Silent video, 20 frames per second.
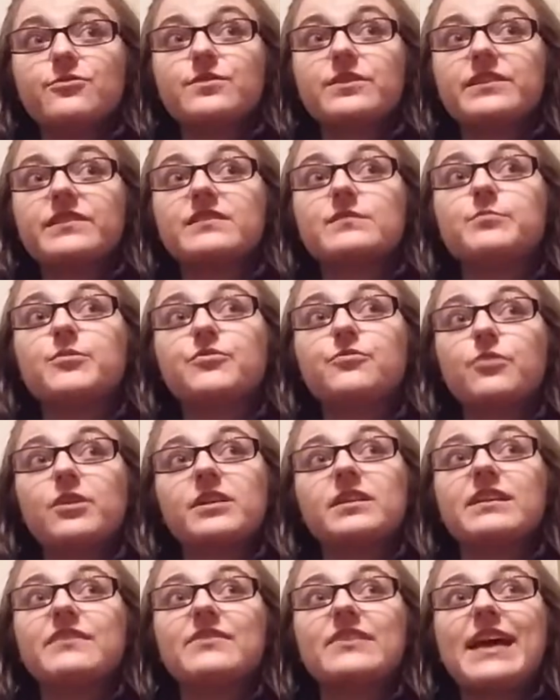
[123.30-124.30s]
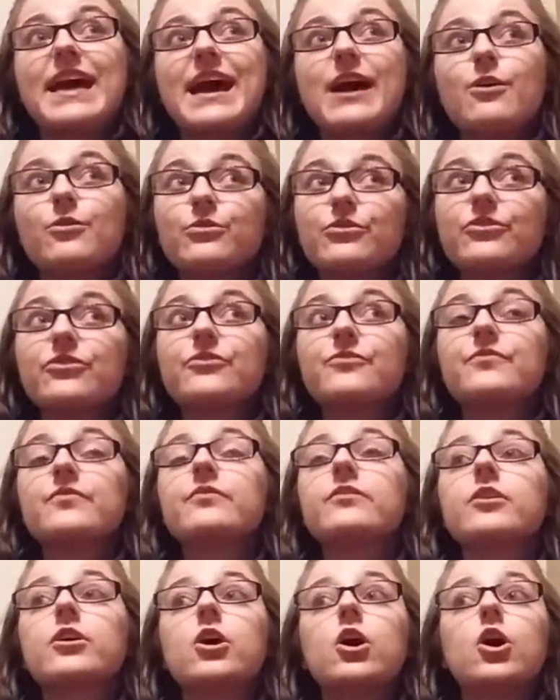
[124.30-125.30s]
is before I leave the house,
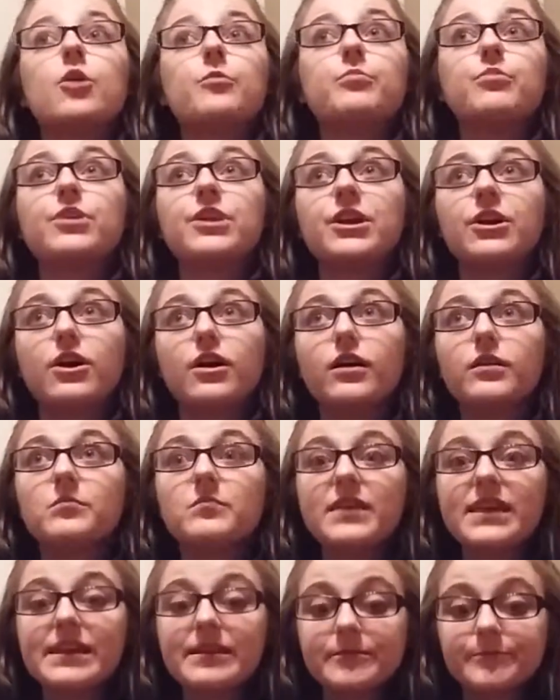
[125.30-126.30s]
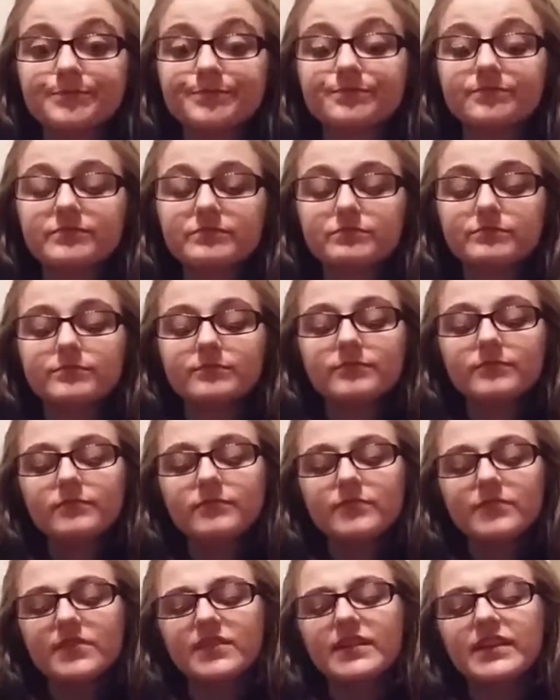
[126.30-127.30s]
I'll put it on me,
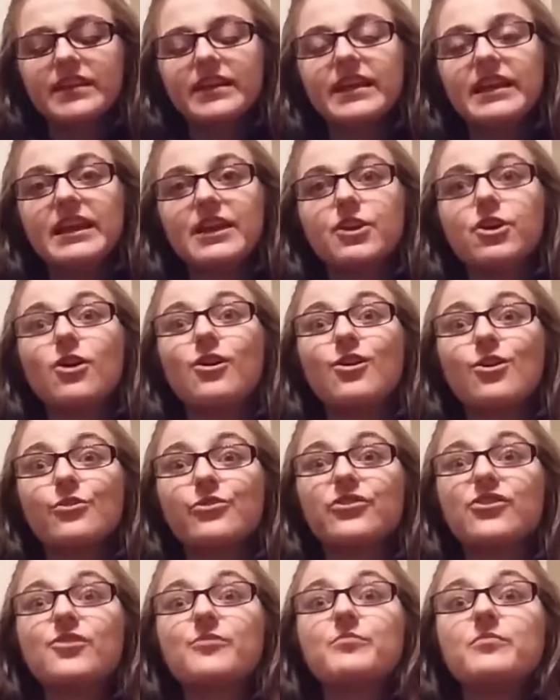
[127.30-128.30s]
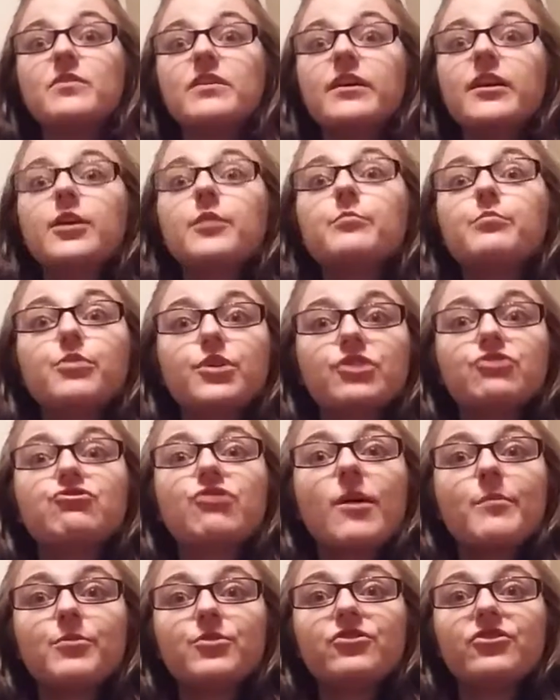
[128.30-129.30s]
and I'll also put a
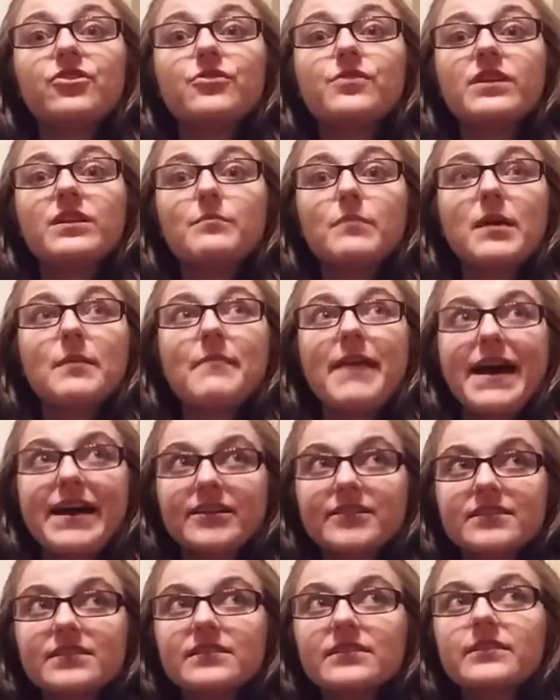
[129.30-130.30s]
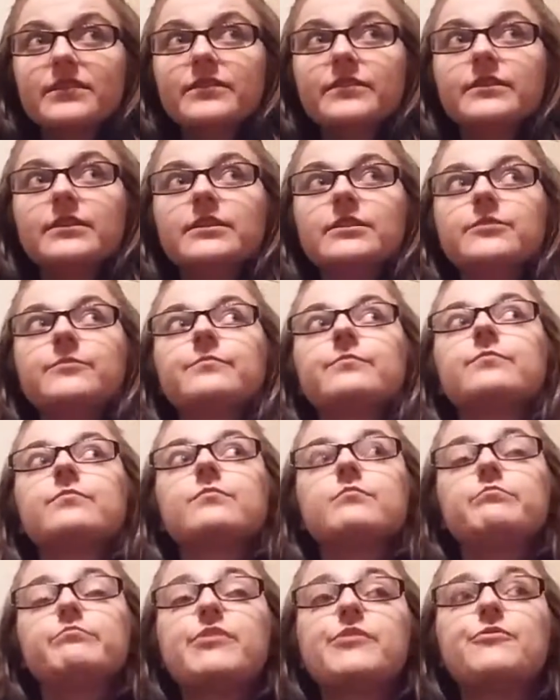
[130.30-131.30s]
drop or two in my mask
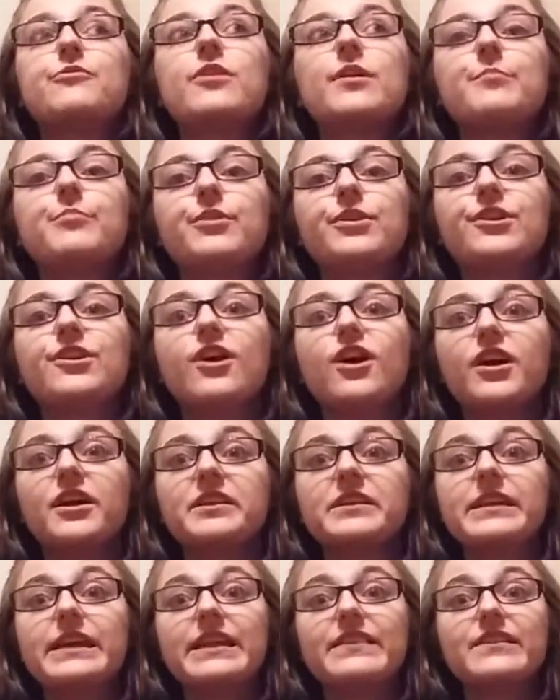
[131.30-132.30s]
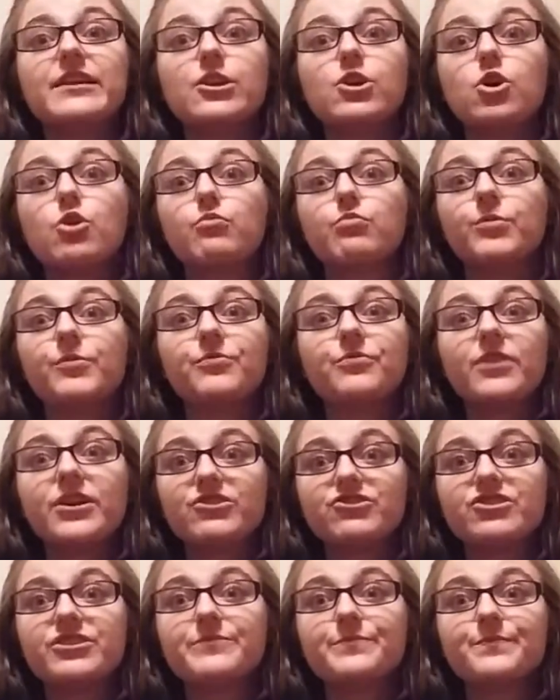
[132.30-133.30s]
before I put it on, and then I'll
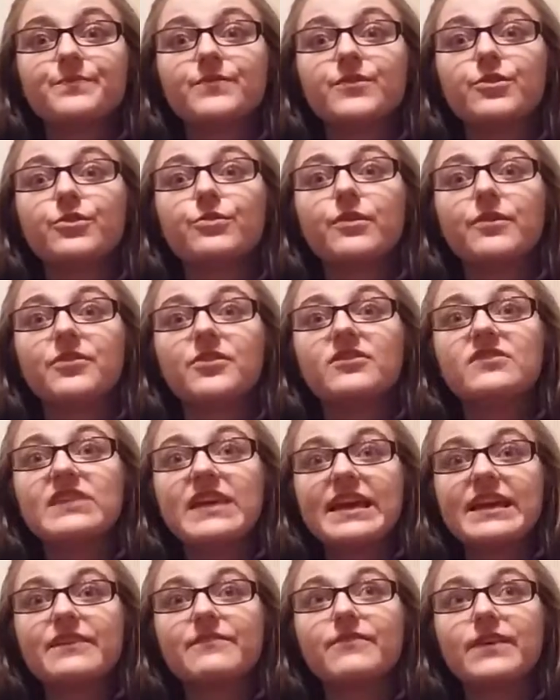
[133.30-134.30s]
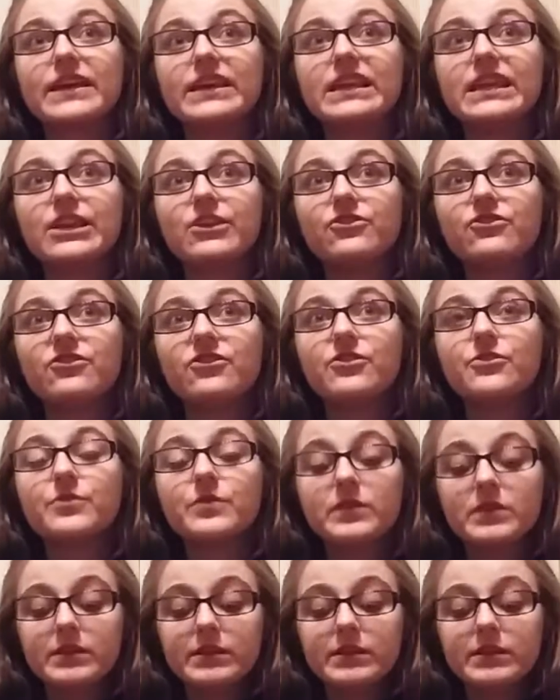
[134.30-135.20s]
refresh it throughout the day if I need to.